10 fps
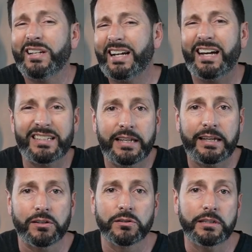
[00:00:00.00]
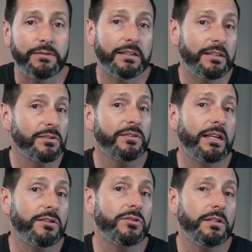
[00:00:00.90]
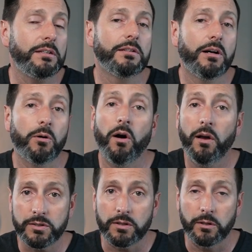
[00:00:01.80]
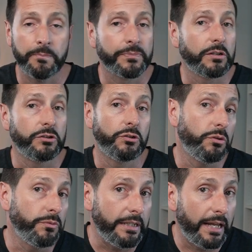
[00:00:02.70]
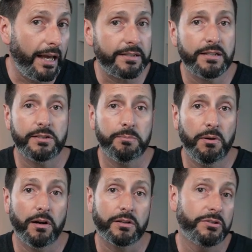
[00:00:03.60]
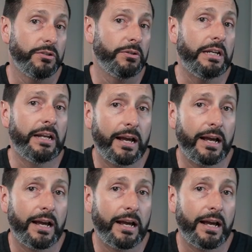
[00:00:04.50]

can kind of take it or leave it. These are things you need to know. Also, do you need access to parks? Do you need